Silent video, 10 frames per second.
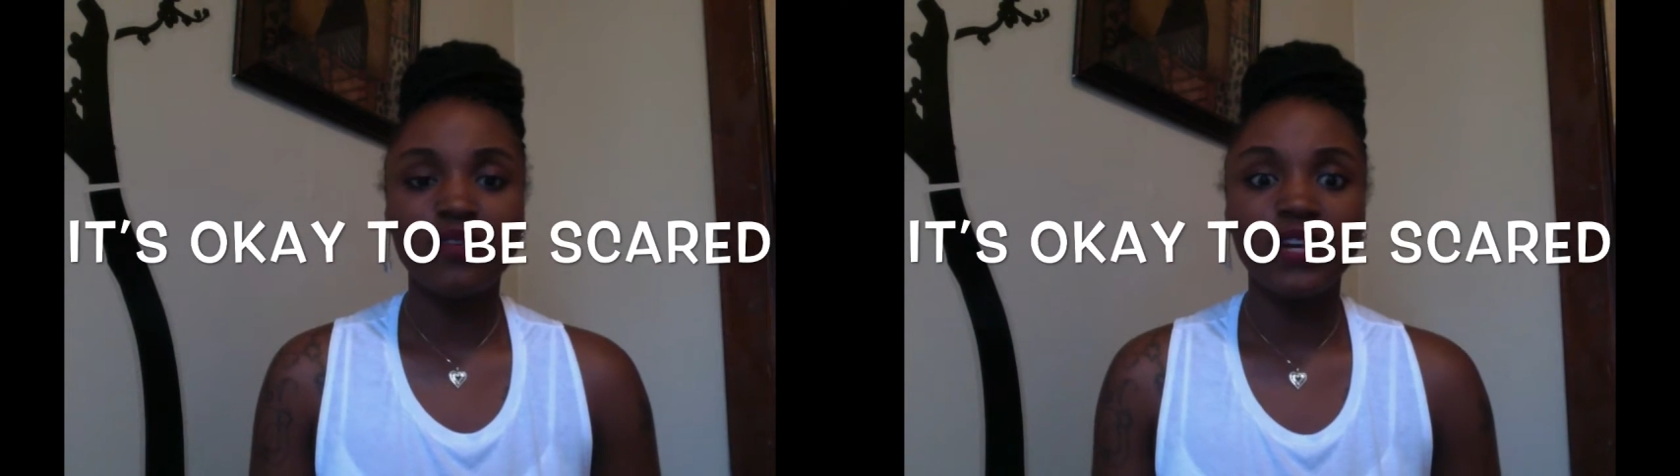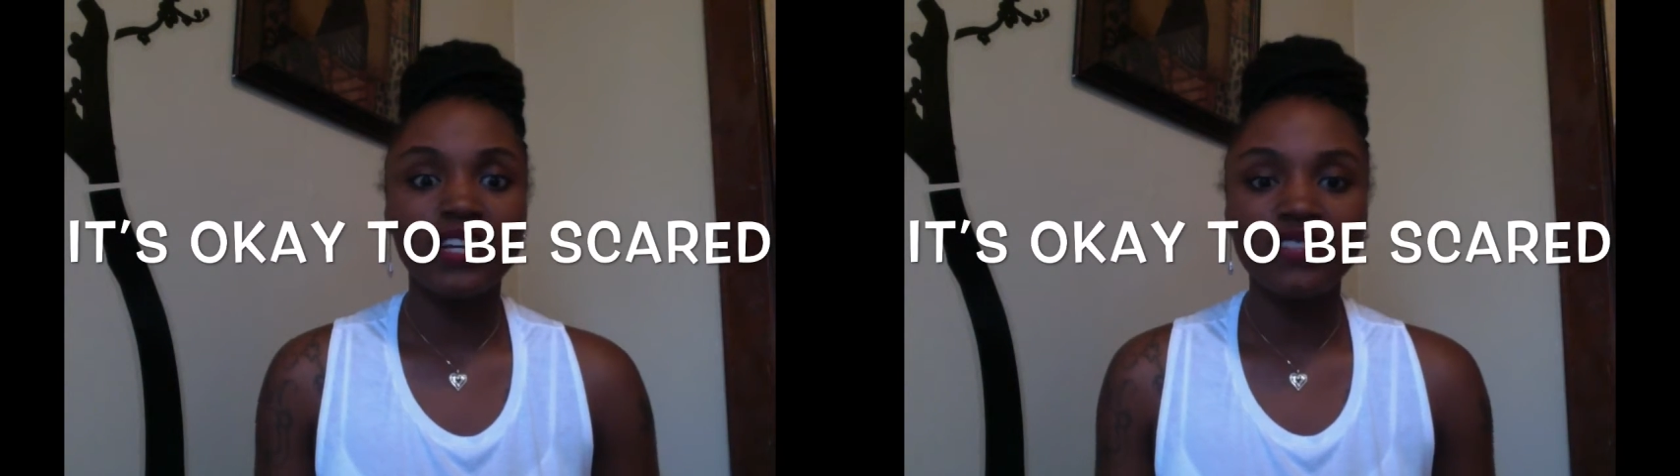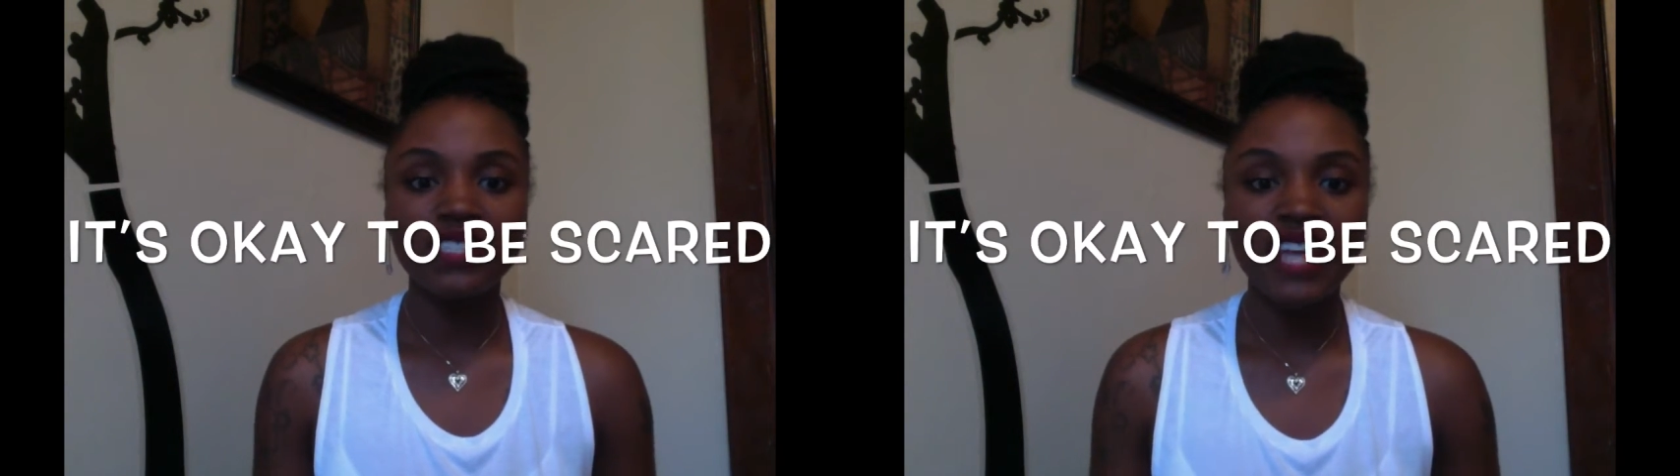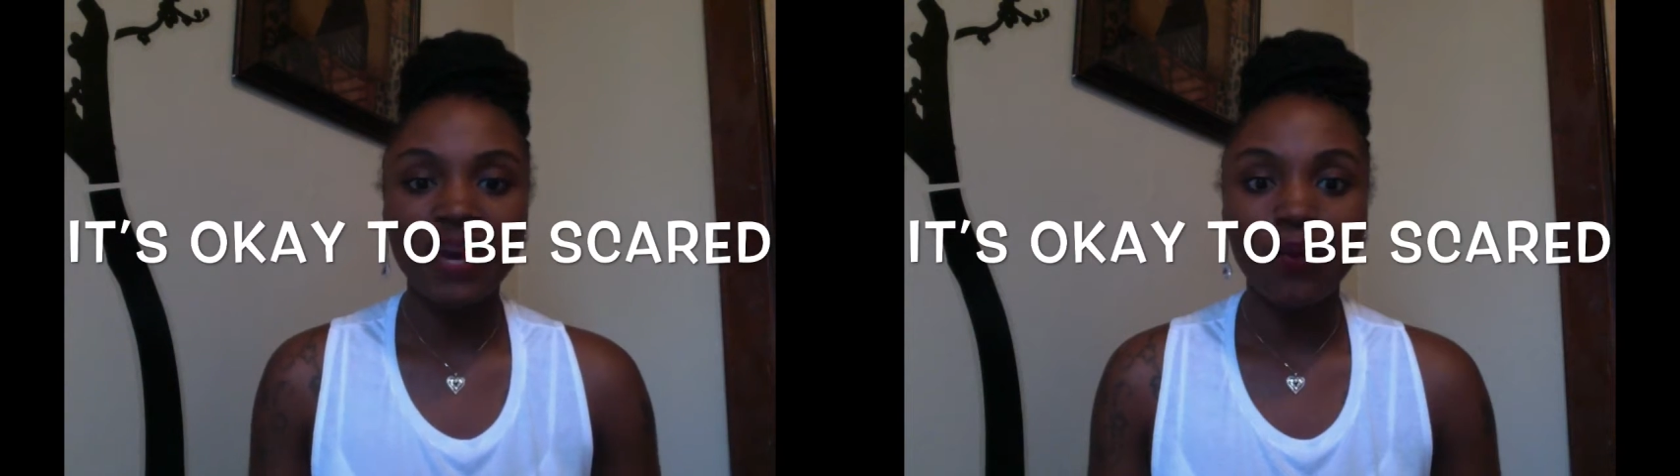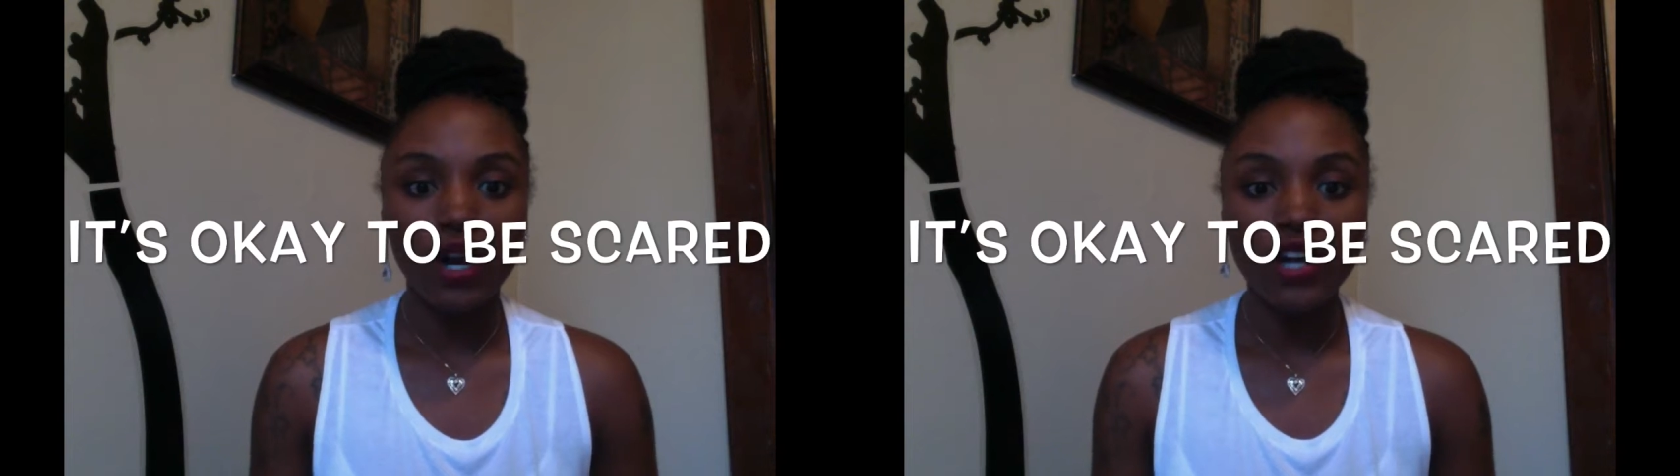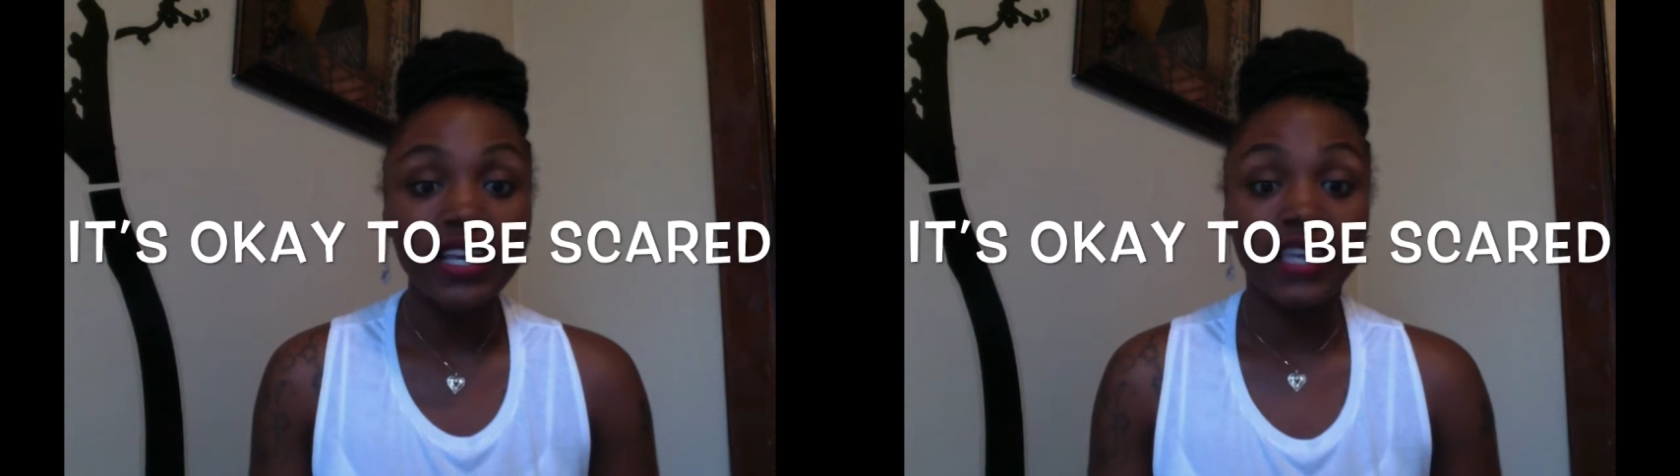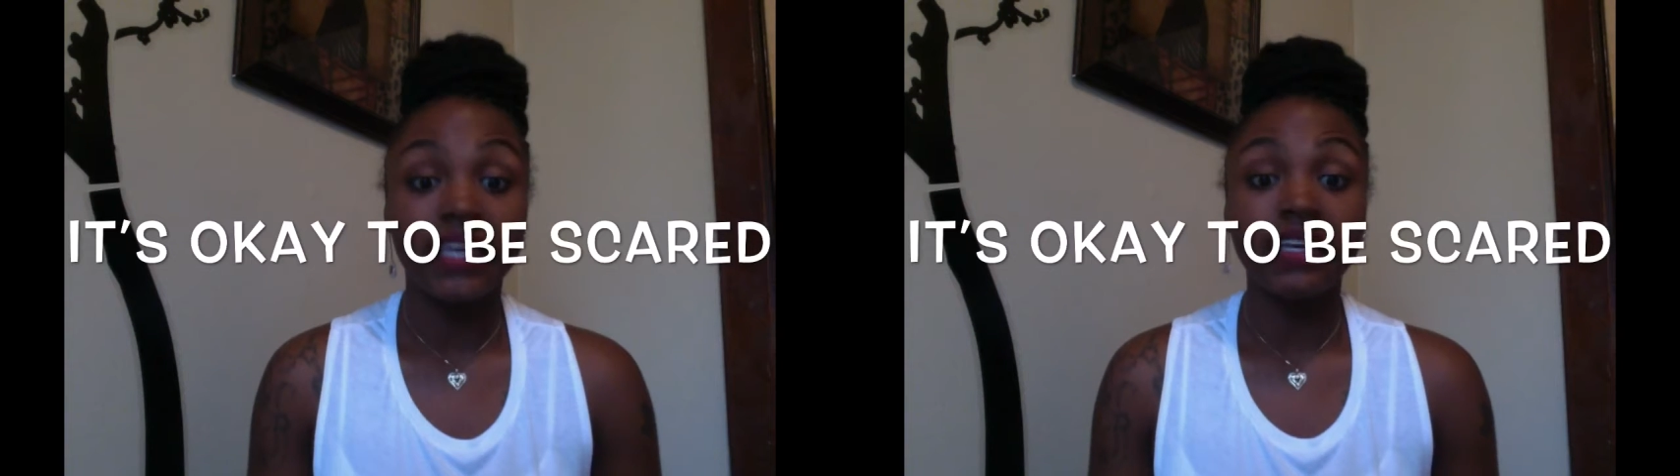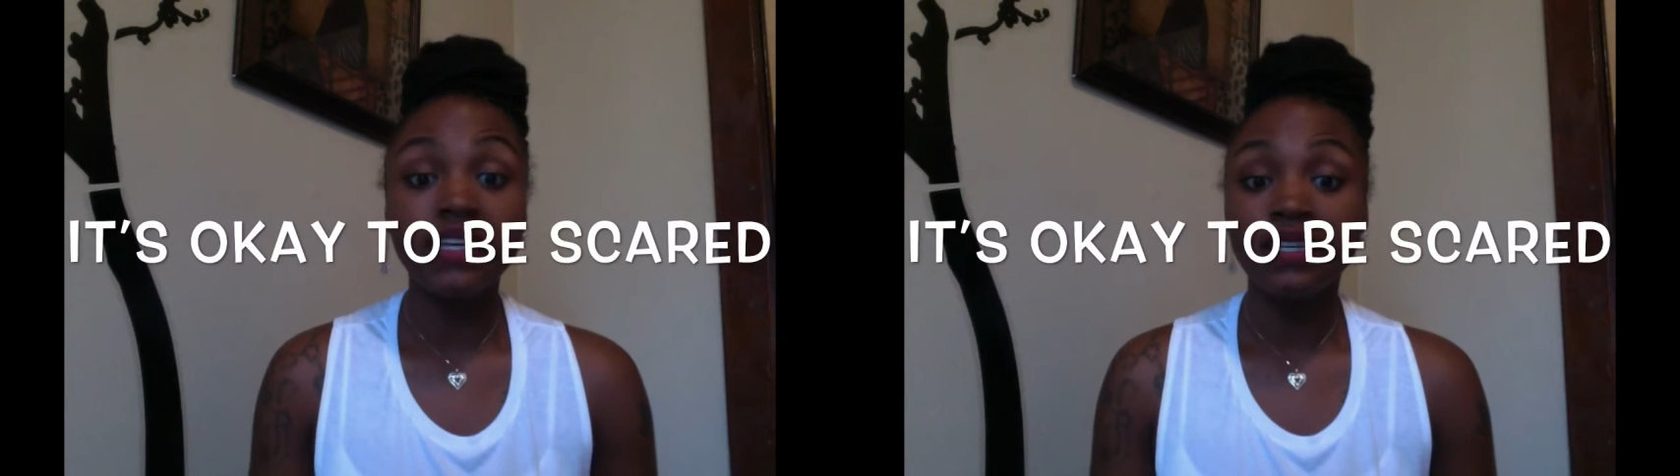But if it's not
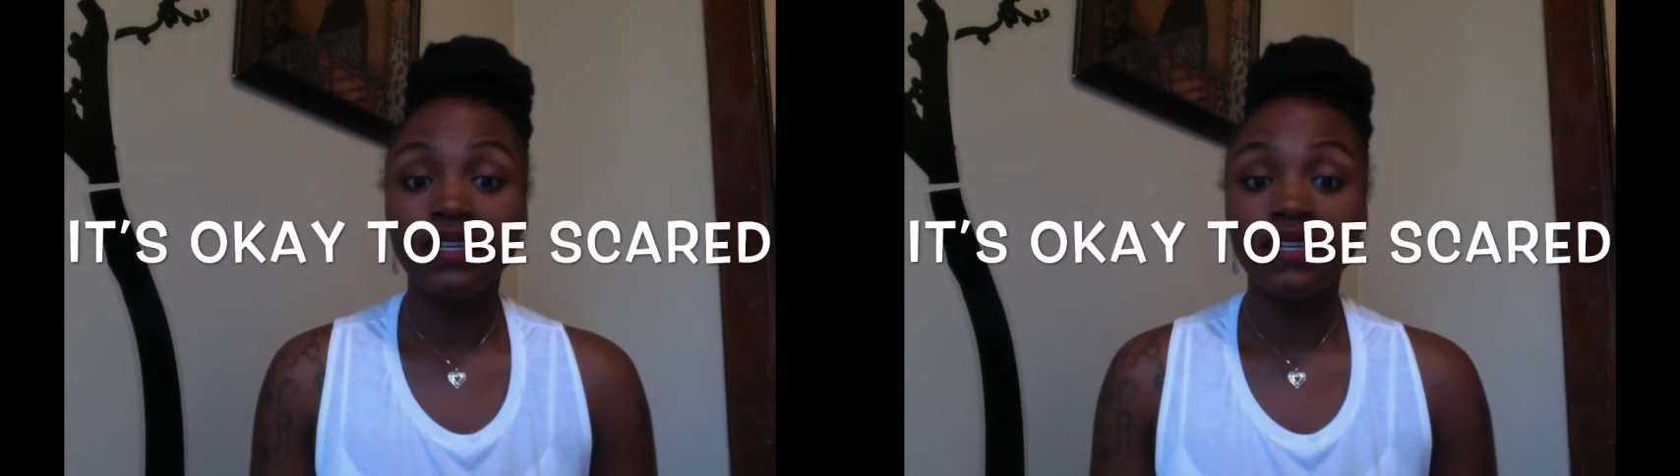working,